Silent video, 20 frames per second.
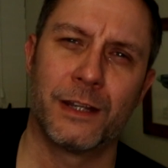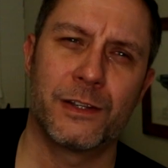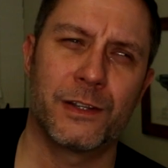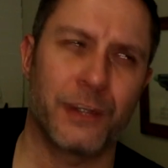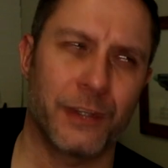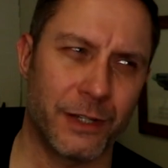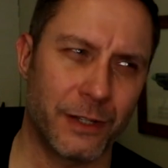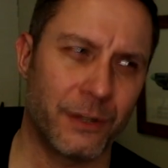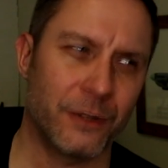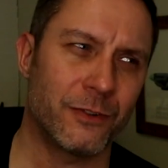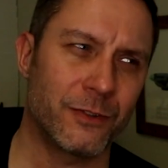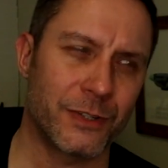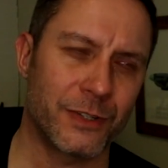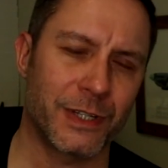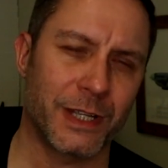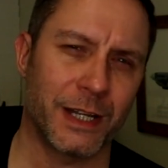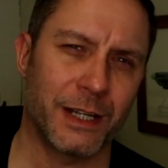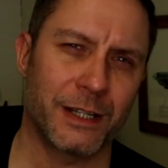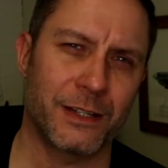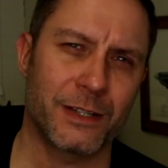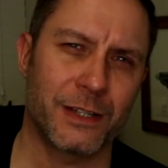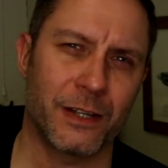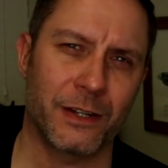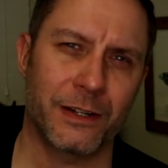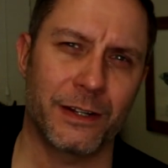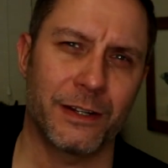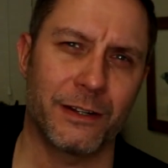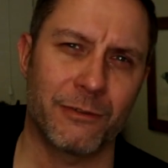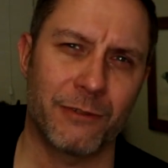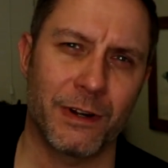So you're not just getting
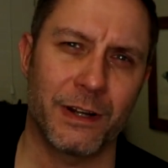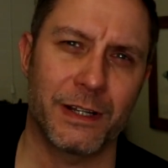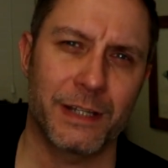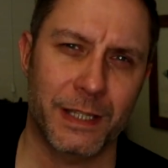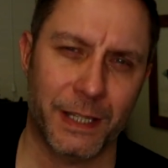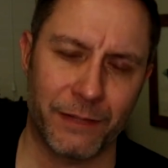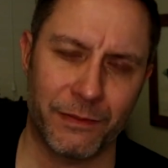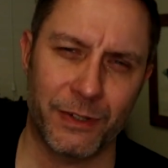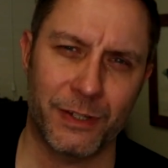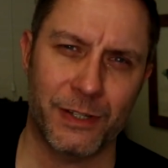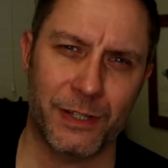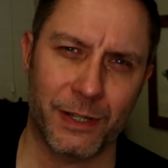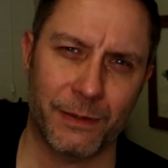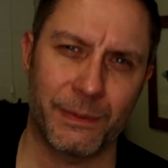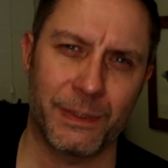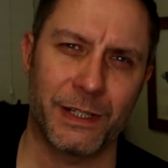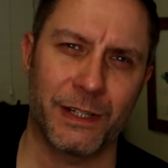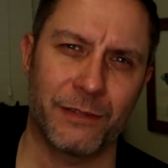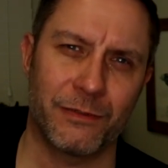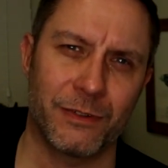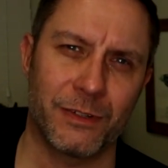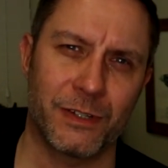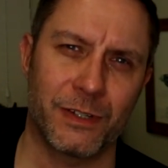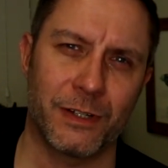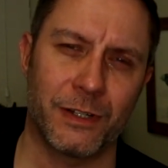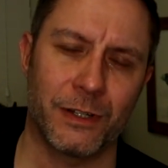stuck in a rut, it's giving you something different